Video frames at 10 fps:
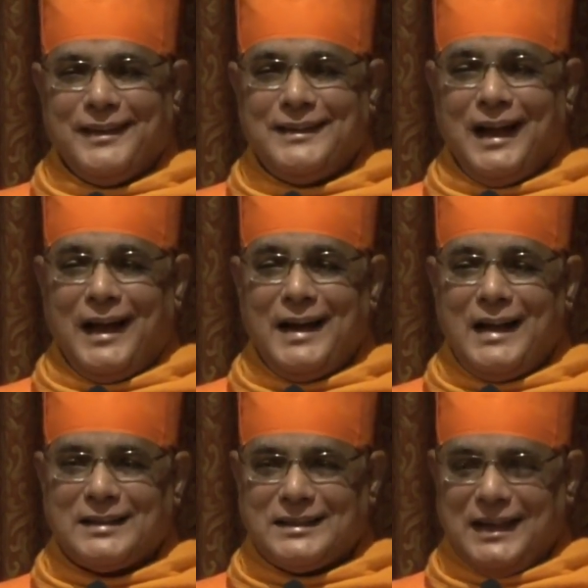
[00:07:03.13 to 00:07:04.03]
The
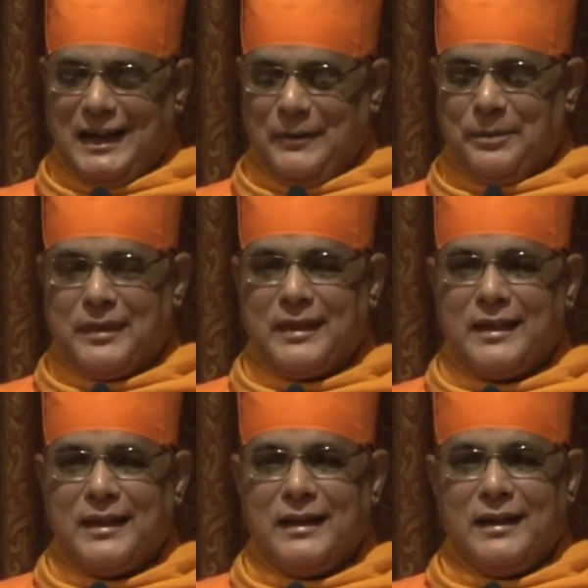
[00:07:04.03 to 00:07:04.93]
Anatta.
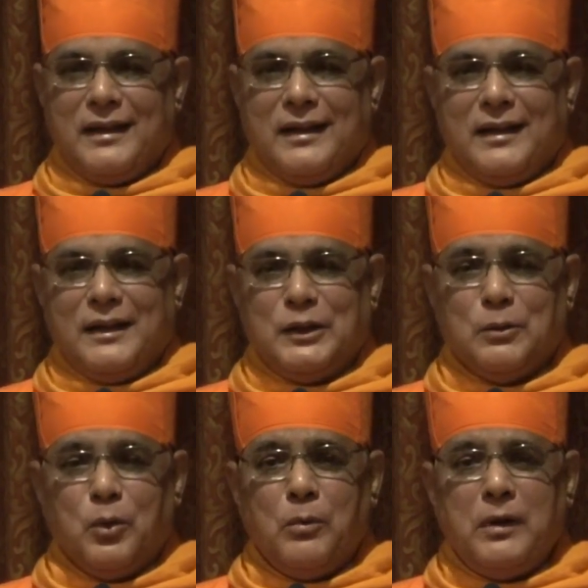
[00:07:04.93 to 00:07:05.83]
The
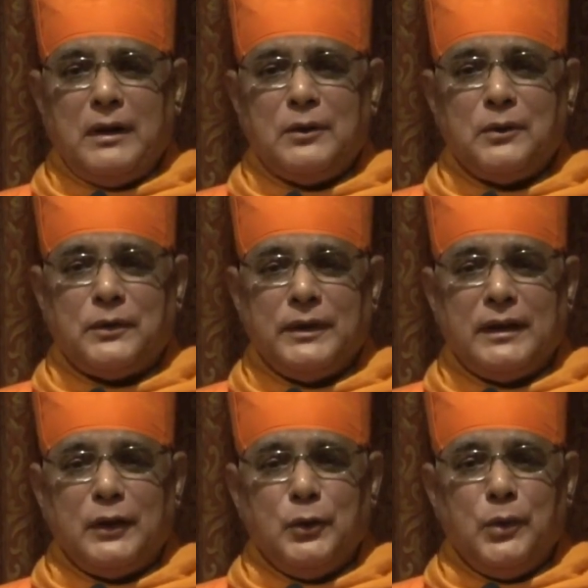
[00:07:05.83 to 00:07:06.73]
moment you
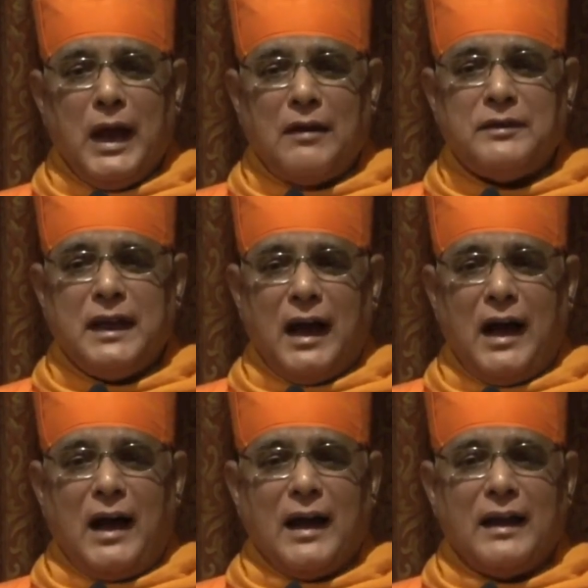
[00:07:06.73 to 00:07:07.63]
think you have the
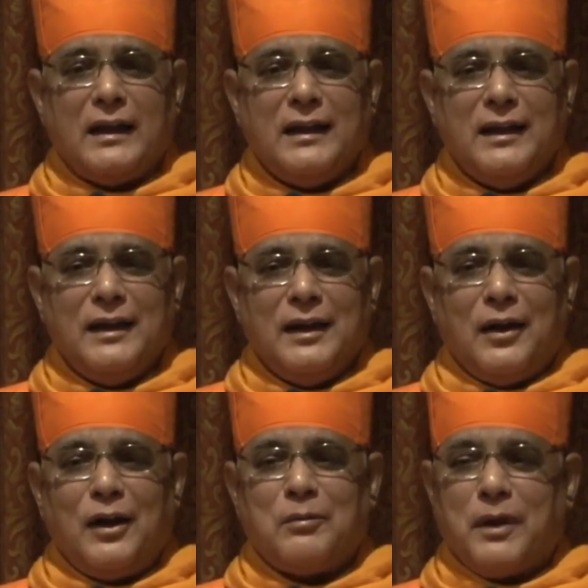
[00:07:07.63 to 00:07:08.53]
I,
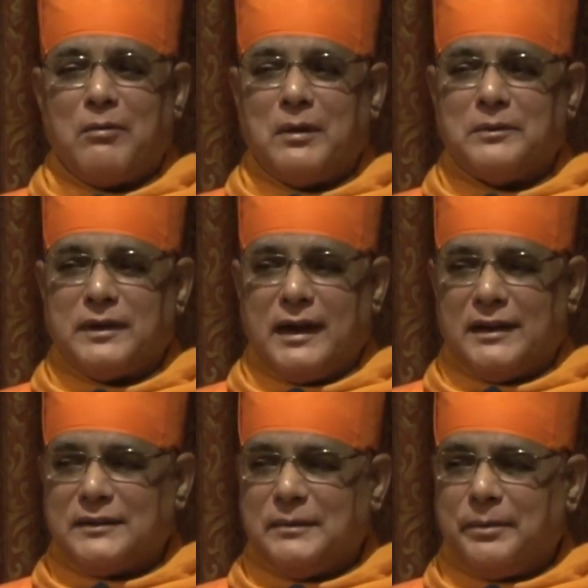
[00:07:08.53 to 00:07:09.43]
all problems
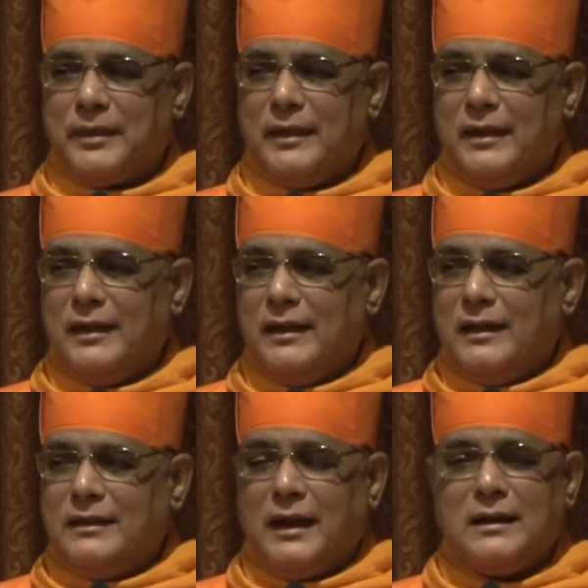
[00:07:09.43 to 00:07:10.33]
arise.
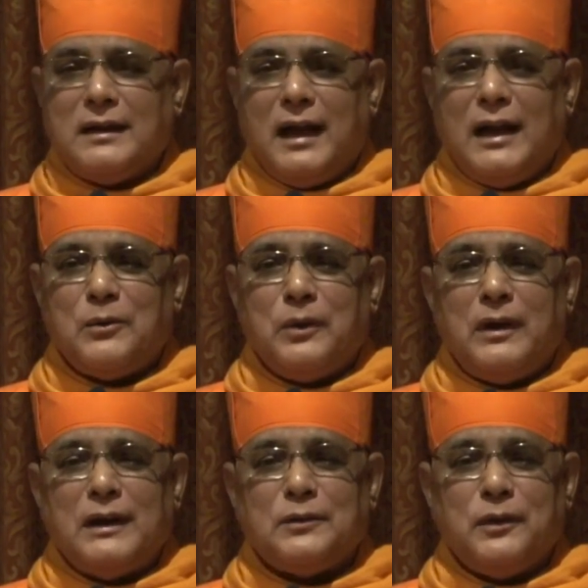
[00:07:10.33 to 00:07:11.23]
The entire
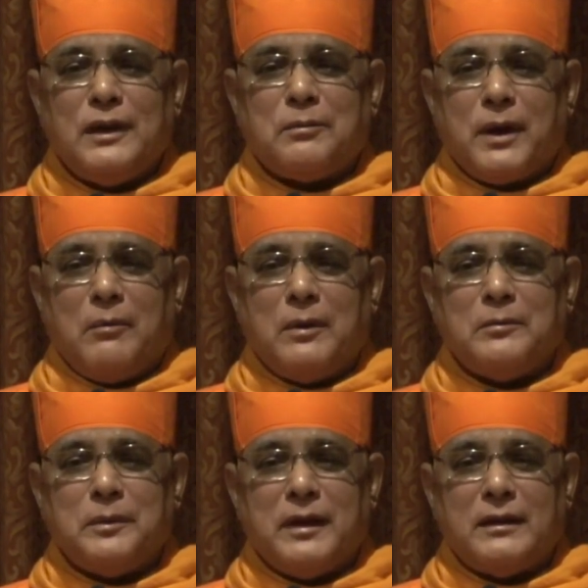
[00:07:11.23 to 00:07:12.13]
world is full of
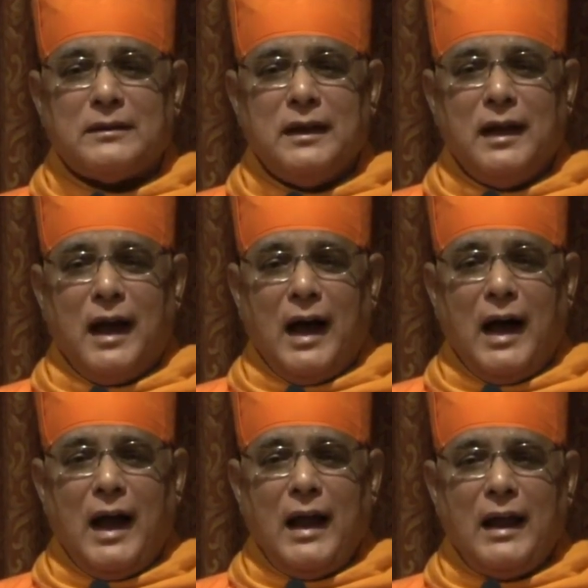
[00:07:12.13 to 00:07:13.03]
problems because
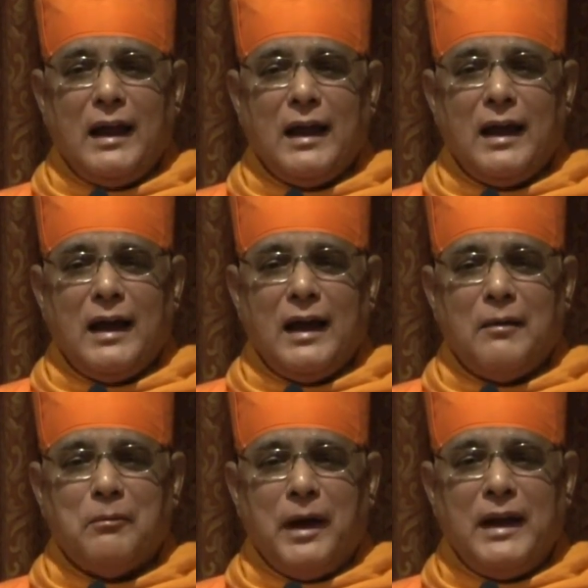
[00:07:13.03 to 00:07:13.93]
my
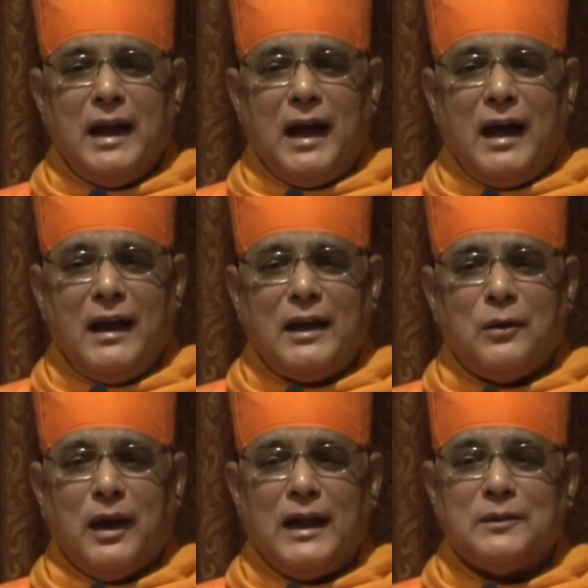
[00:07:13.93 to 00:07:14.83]
I
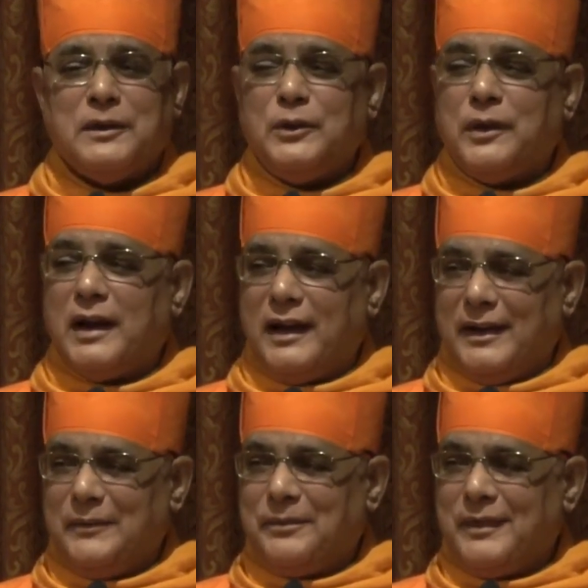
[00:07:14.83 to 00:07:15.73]
collides with your I.